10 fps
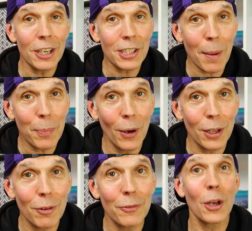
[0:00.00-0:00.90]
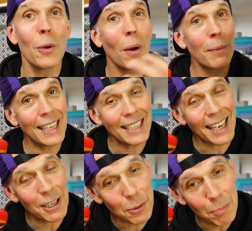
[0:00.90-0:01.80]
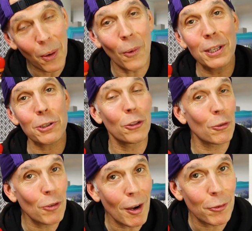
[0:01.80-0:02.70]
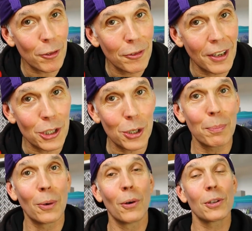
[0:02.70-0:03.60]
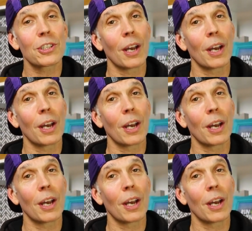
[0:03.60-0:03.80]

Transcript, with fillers: reached that point of the review where we need to get some points on the Run for Adventure board.